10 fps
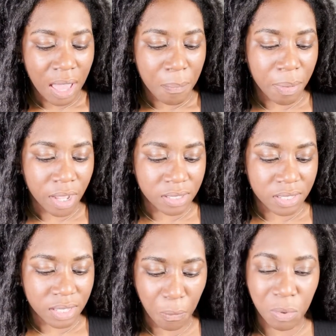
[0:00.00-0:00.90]

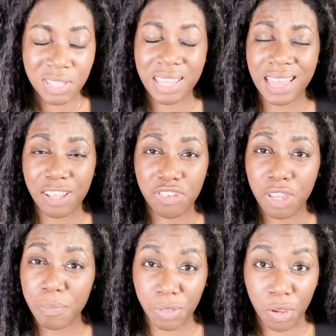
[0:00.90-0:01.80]
But was it that
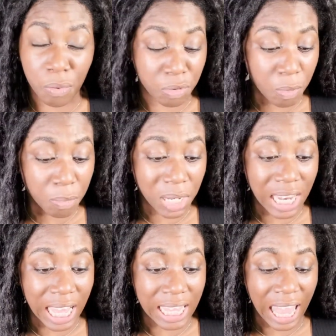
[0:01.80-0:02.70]
cheap? No, it was probably
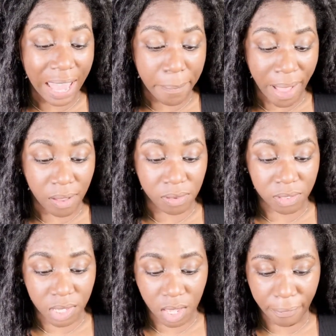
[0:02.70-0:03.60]
like
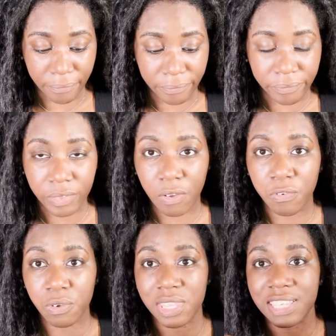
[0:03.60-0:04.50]
£8
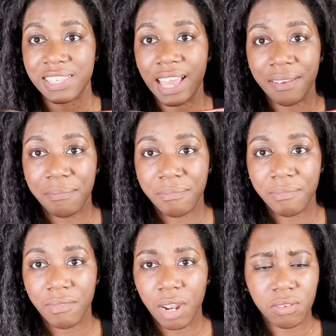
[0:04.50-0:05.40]
for this set.
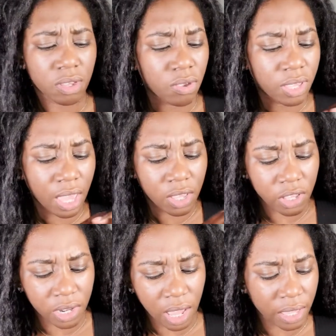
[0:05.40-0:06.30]
And I was like, okay,
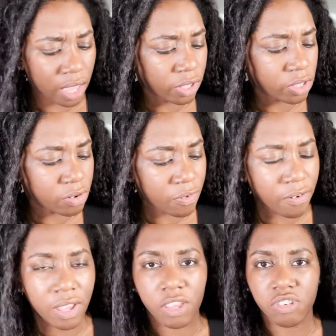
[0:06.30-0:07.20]
good. I get a good
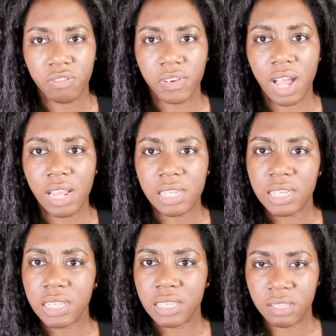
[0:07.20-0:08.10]
variation of
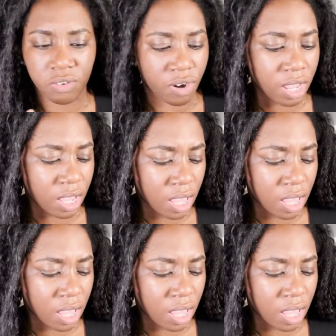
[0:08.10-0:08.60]
colors. It's great.